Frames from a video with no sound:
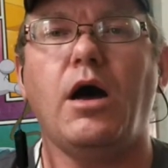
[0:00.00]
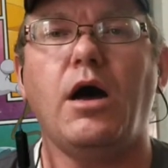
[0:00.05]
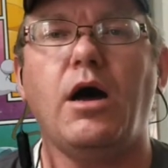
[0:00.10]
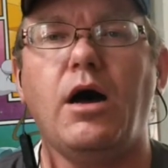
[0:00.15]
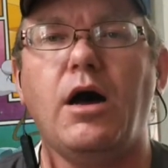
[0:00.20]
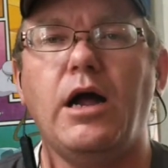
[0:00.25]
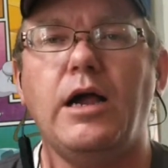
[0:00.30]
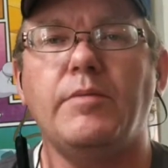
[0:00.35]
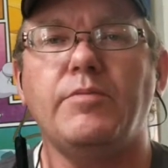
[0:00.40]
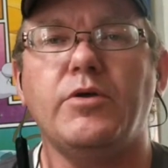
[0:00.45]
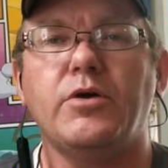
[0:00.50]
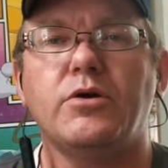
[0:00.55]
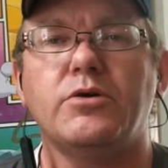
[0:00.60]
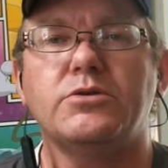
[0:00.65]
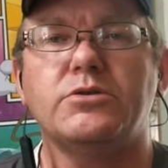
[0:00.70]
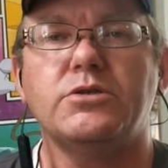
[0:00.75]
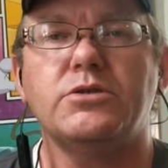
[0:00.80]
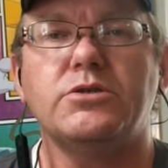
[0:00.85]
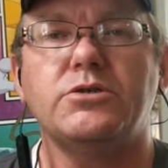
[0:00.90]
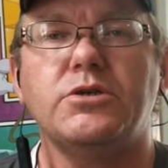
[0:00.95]
I'm the host
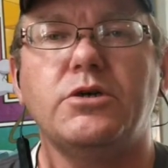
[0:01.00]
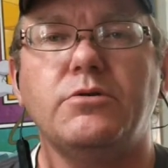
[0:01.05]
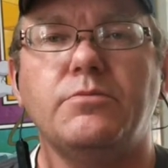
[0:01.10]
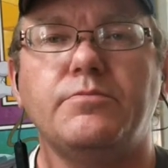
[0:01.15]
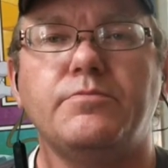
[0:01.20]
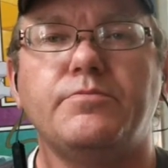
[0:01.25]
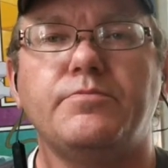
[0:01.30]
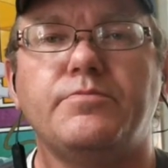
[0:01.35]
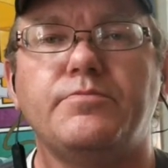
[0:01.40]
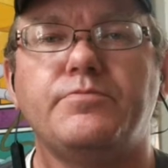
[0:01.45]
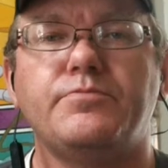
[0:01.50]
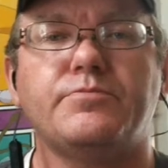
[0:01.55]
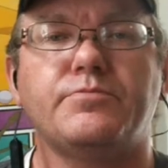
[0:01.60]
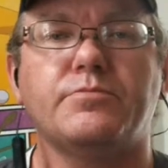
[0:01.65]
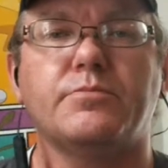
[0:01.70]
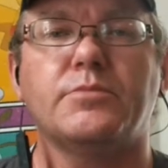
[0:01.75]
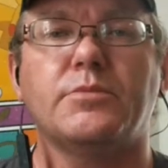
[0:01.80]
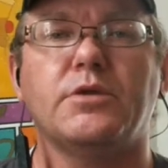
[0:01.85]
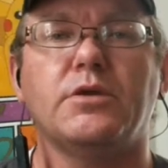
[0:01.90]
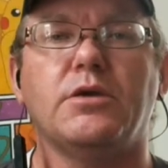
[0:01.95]
of the show.
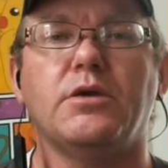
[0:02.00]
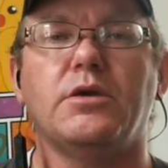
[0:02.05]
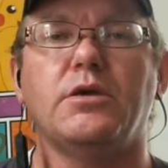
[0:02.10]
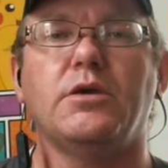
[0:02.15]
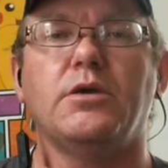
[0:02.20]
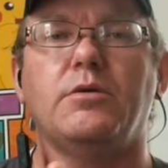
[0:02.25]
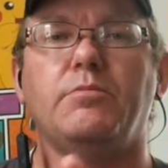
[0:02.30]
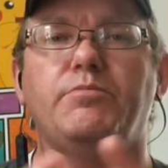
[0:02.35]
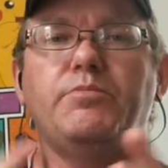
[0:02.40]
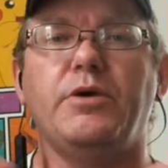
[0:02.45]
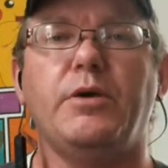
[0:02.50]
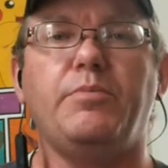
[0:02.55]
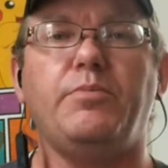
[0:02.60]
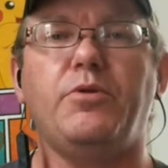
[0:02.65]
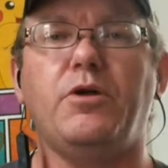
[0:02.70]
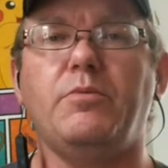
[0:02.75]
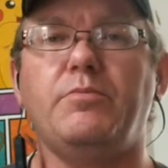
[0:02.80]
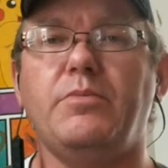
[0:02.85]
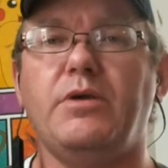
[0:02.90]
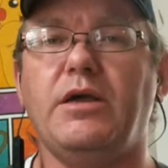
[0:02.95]

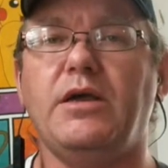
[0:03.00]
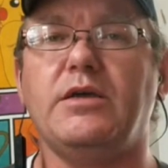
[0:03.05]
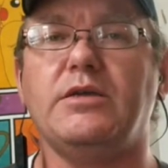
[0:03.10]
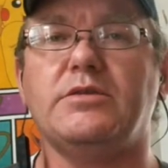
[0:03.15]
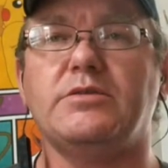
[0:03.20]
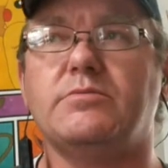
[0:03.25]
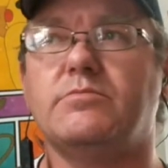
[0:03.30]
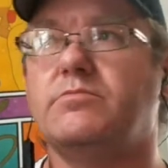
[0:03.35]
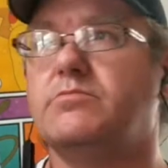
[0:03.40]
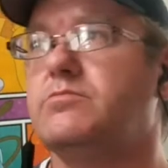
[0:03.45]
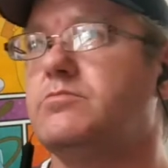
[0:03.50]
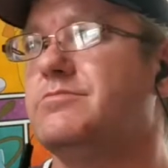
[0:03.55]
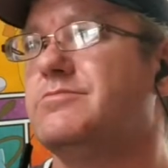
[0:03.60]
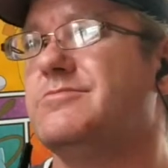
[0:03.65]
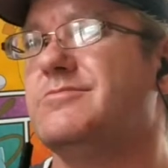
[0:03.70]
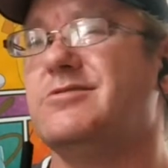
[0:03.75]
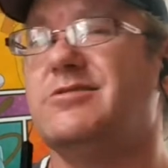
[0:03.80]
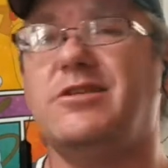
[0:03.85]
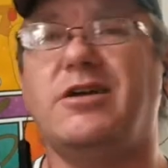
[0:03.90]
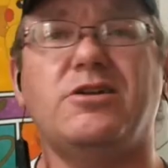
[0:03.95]
Piplup has
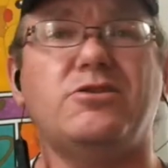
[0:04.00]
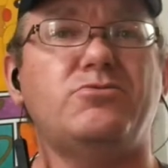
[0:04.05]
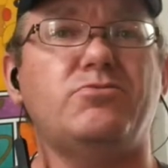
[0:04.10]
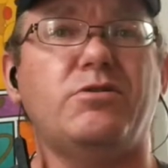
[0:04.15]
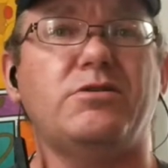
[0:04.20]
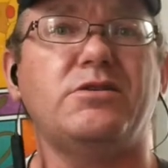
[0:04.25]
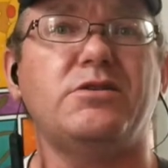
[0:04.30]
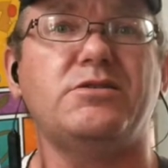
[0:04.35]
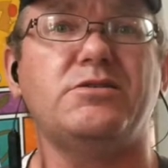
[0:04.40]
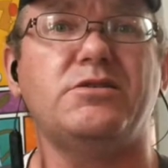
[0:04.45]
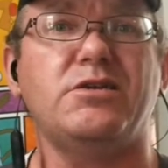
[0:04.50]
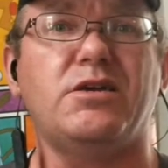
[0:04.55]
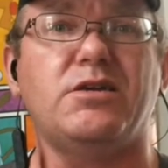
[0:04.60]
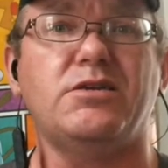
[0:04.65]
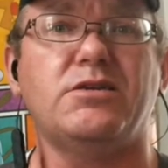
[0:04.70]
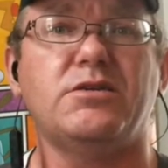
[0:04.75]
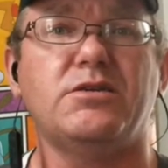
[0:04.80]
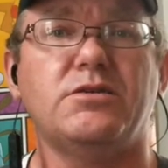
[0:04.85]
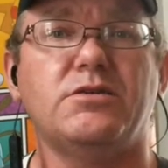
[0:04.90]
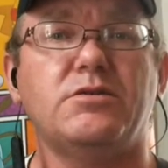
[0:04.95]
not joined us yet.
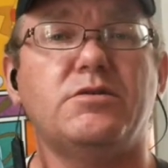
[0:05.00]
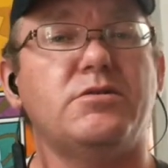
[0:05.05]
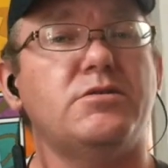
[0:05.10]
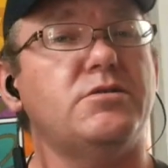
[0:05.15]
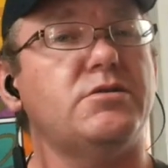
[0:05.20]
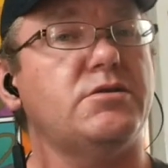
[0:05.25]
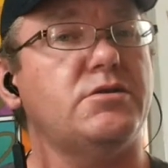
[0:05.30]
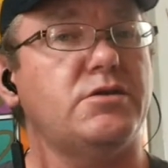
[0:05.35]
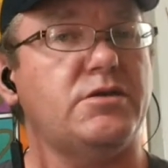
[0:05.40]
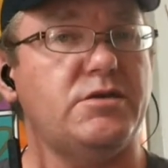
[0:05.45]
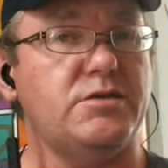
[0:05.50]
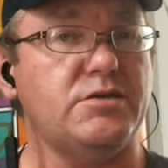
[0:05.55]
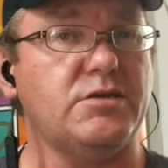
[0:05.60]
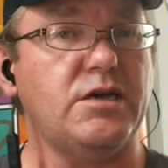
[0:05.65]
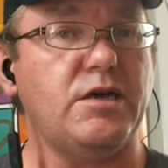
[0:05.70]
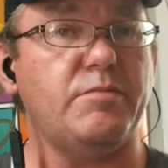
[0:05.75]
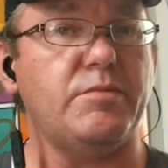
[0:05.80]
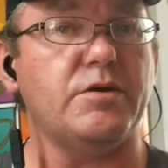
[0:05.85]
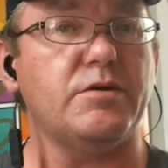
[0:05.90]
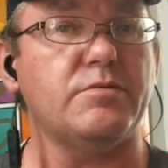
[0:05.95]
He's
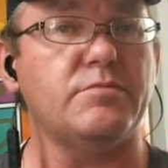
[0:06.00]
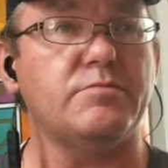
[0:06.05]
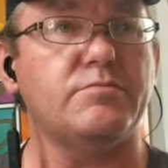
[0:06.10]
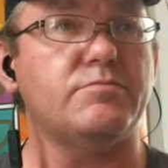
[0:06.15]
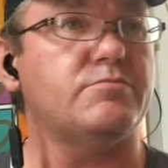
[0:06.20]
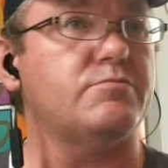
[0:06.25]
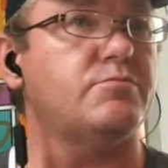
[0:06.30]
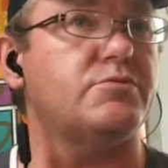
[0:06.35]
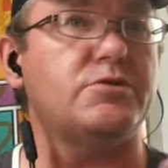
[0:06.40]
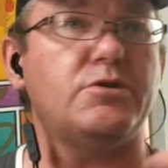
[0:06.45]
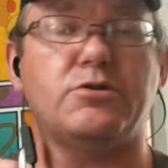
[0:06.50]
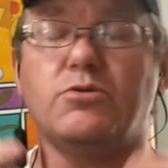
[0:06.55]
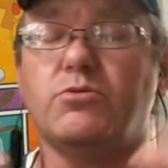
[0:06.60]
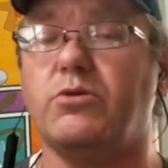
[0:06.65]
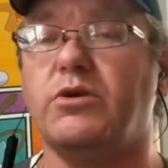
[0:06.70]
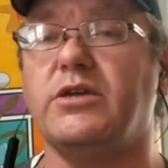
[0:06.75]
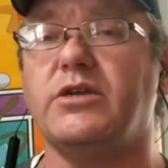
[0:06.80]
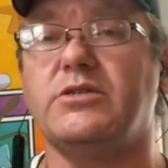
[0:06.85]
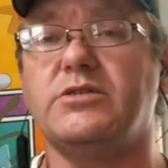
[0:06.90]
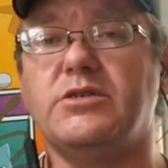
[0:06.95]
coming. Don't know where
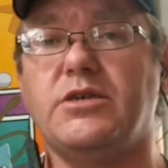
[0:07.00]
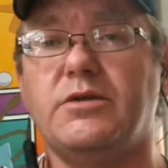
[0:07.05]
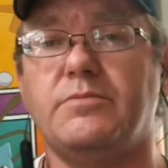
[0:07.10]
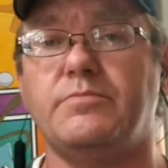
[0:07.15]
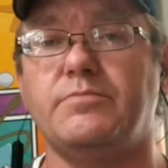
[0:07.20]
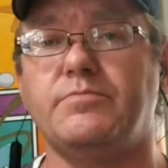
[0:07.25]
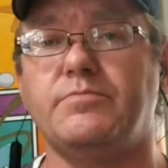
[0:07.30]
he is yet.